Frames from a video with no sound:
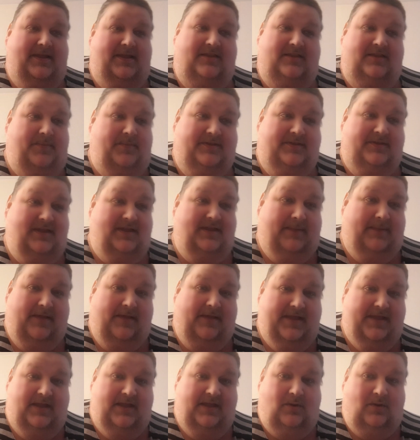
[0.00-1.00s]
to be said about the
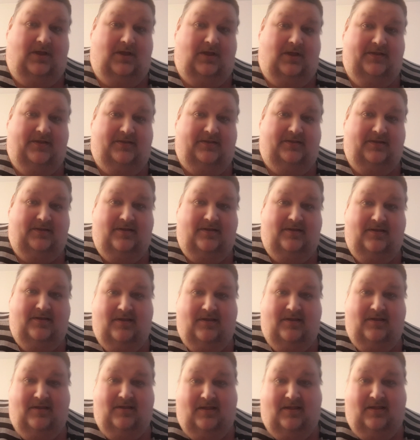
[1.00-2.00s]
Equalizer.
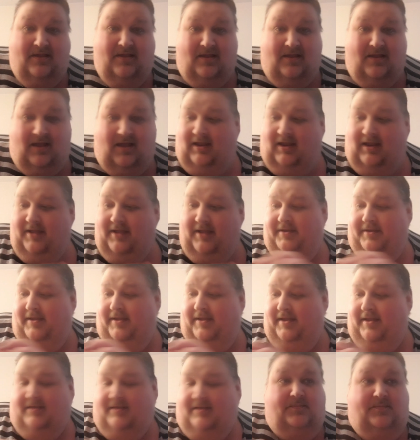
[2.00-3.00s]
I like it.
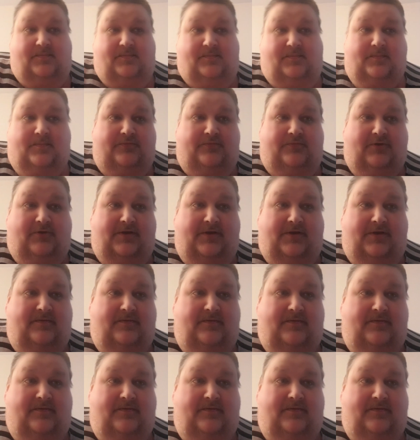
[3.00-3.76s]
It's brilliant.